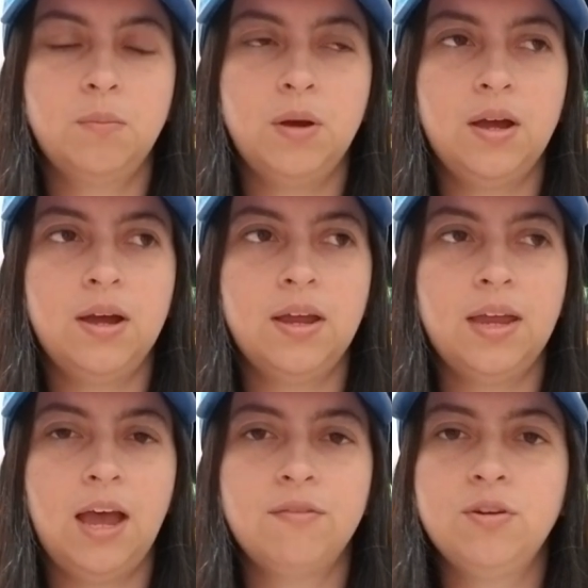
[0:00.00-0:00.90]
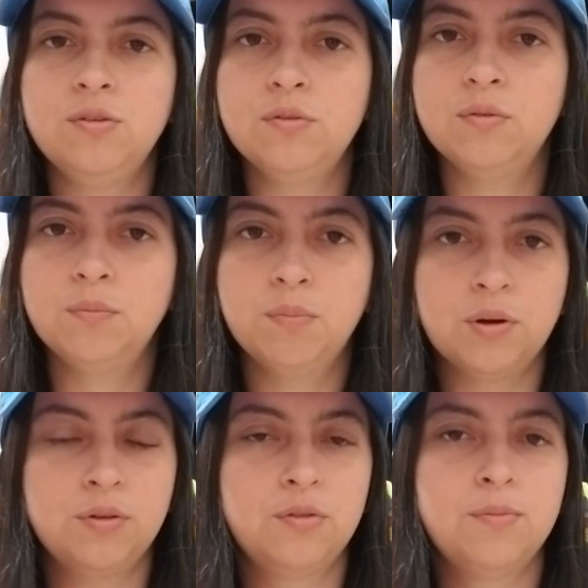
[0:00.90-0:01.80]
by having you
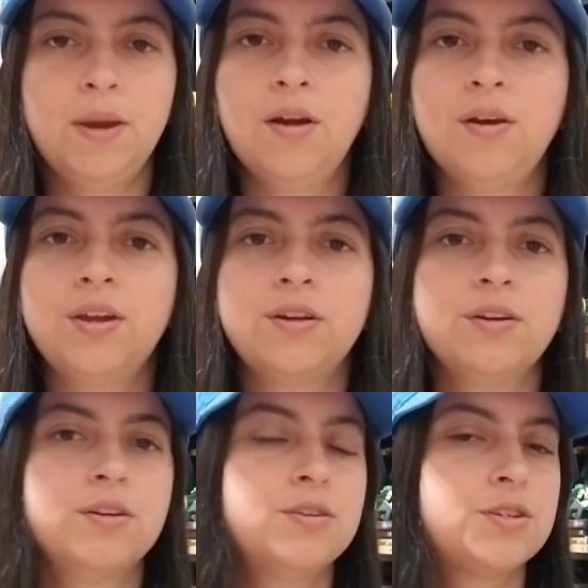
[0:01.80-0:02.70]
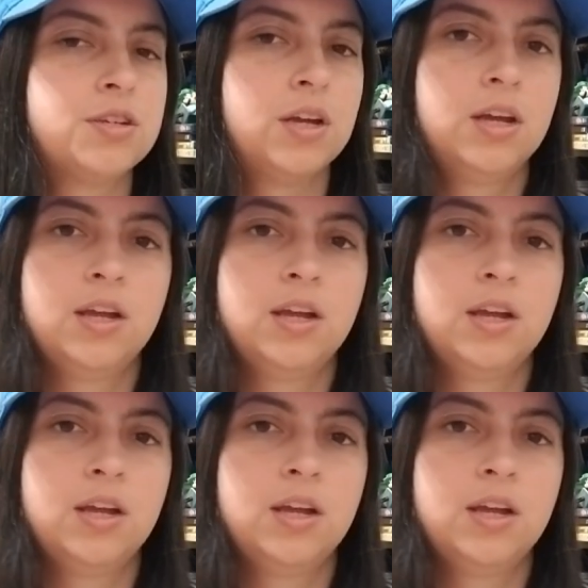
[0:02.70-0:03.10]
burn through barriers,